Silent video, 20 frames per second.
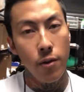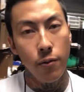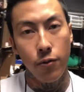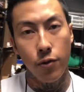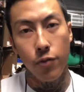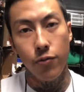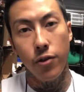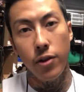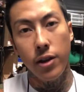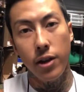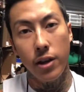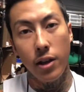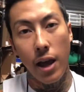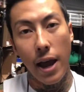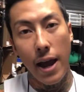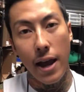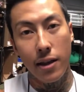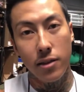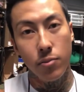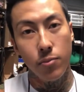feel free to
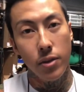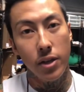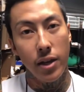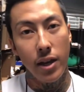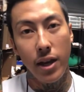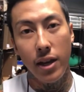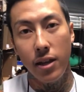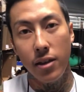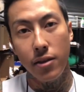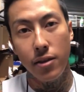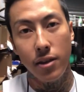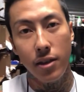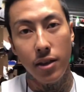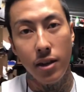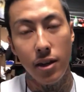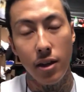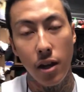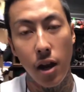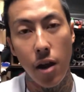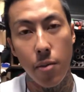ask me
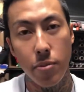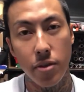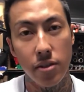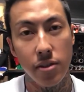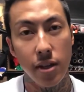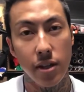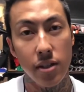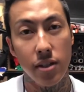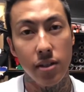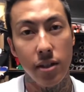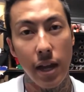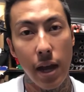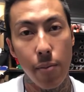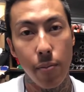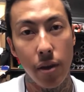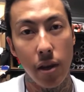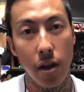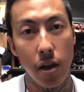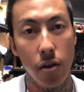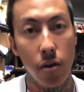anything in the comment section
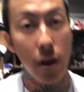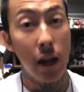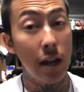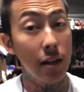down below.